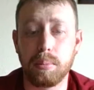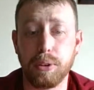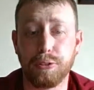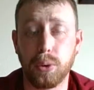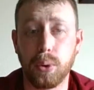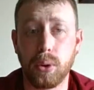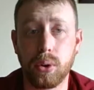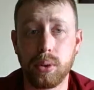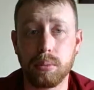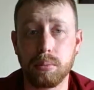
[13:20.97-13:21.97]

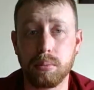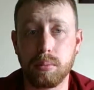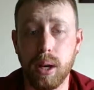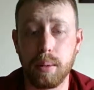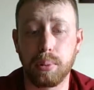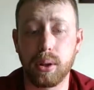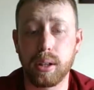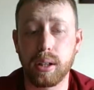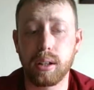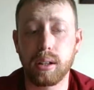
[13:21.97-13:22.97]
before I
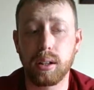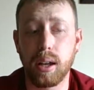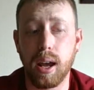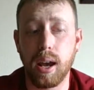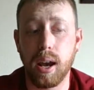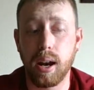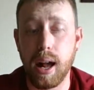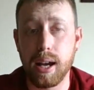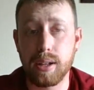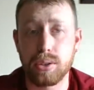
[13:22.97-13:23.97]
bought it,
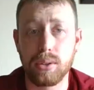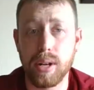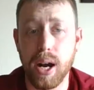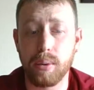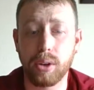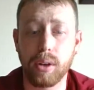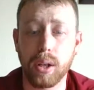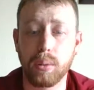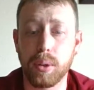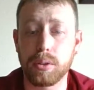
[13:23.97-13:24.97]
and I do not regret
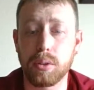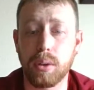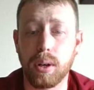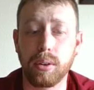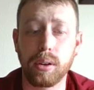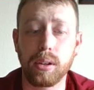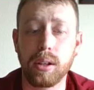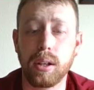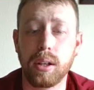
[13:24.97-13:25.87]
it whatsoever.